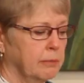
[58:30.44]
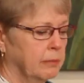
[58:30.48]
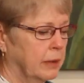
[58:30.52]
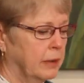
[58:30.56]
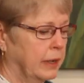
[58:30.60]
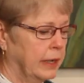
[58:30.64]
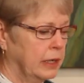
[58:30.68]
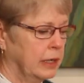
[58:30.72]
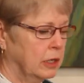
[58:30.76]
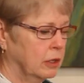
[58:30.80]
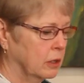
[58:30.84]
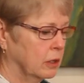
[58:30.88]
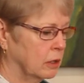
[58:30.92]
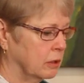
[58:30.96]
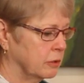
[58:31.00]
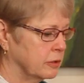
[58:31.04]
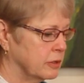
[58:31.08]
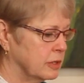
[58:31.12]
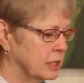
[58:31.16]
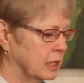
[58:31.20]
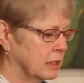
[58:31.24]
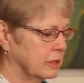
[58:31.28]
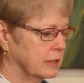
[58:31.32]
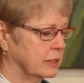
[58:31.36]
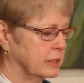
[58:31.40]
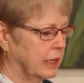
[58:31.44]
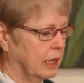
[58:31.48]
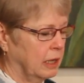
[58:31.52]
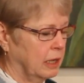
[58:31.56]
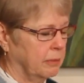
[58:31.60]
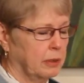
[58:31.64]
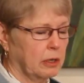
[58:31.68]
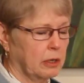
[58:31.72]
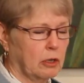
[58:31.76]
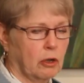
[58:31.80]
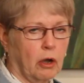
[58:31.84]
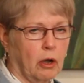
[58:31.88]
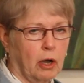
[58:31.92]
my, 6th cup
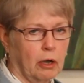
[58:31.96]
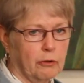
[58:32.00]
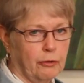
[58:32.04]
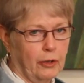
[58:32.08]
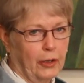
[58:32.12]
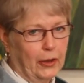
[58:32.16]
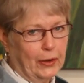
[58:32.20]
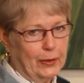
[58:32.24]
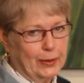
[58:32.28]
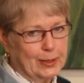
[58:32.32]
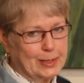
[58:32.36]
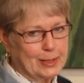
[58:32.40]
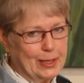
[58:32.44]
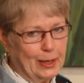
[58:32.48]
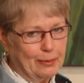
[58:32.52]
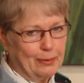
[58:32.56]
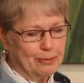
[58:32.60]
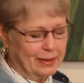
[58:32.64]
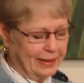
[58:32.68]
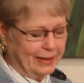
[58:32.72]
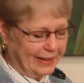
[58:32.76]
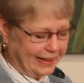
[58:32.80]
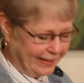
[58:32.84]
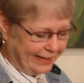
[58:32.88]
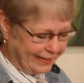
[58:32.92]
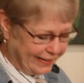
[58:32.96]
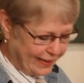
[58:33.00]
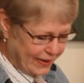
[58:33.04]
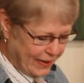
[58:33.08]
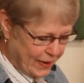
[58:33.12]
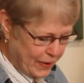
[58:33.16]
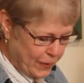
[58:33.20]
of coffee or something,